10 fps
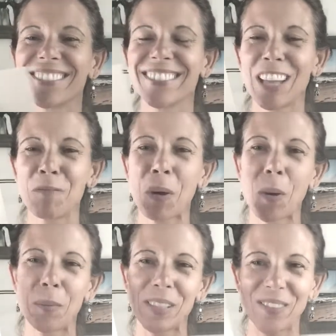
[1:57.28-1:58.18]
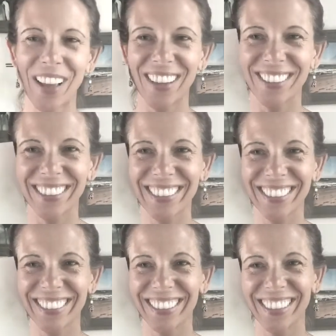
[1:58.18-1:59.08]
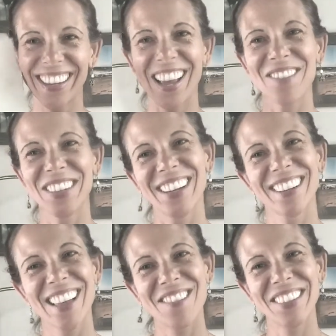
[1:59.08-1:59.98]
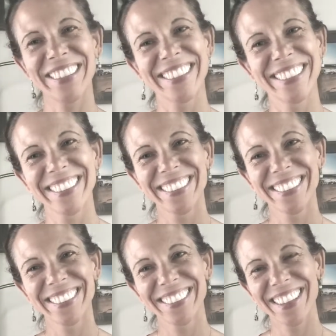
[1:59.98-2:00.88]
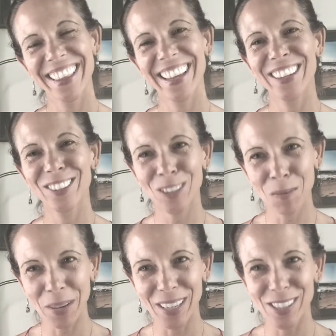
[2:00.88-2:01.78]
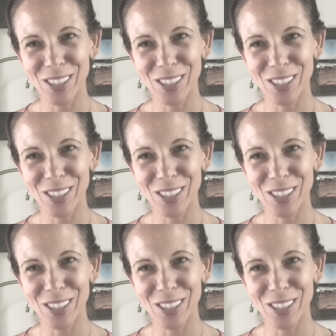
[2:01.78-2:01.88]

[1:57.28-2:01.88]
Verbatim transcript: That poem is found in Heaven on 11. Thank you so much.